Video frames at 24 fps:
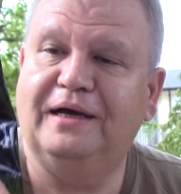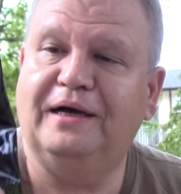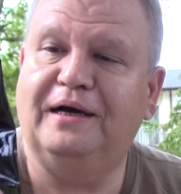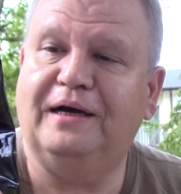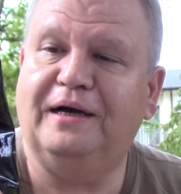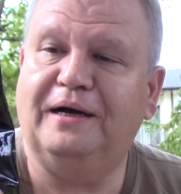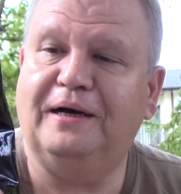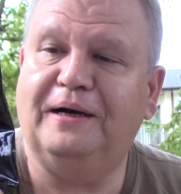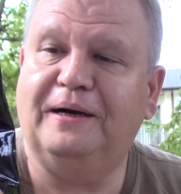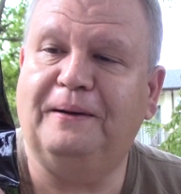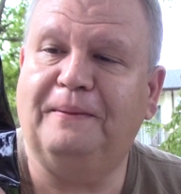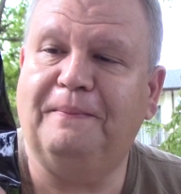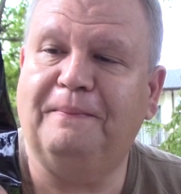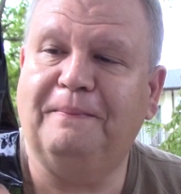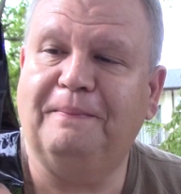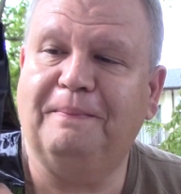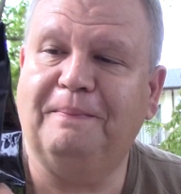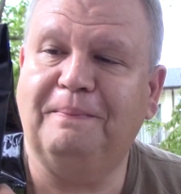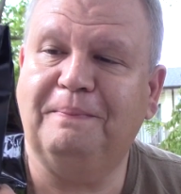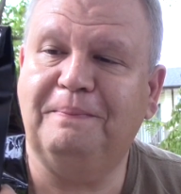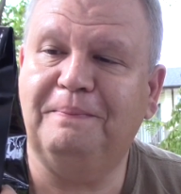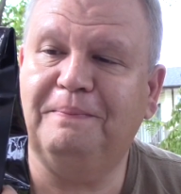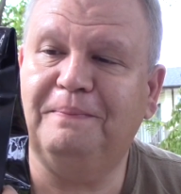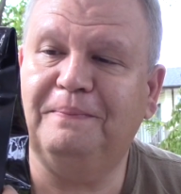Um,
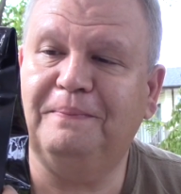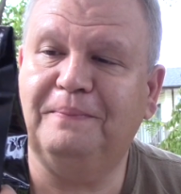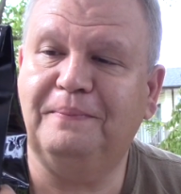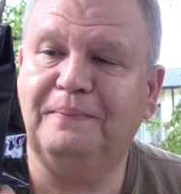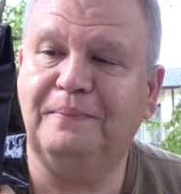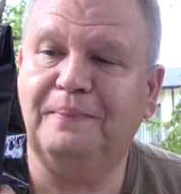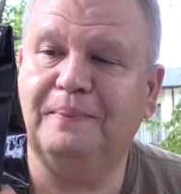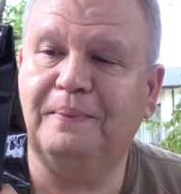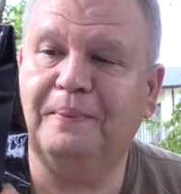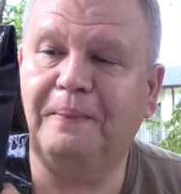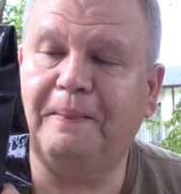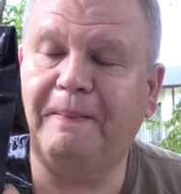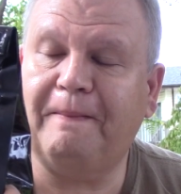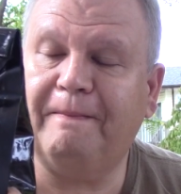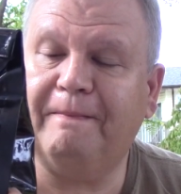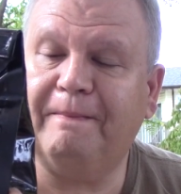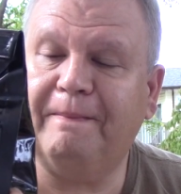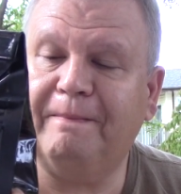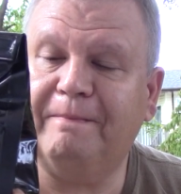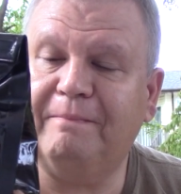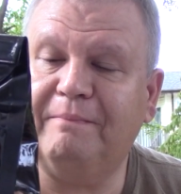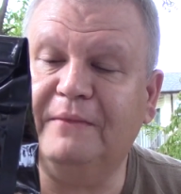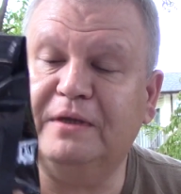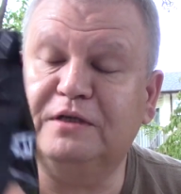
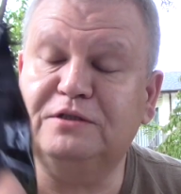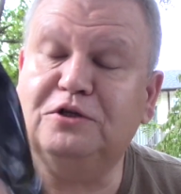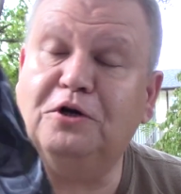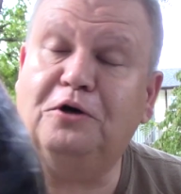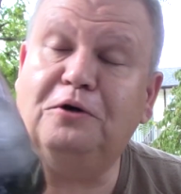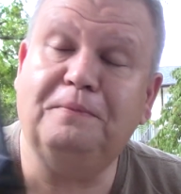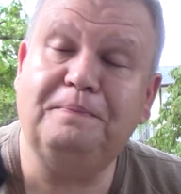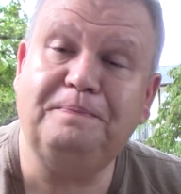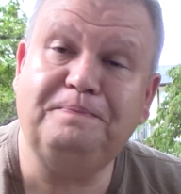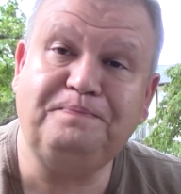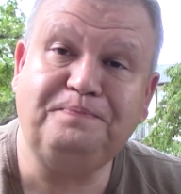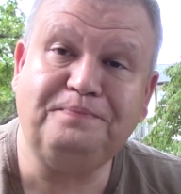so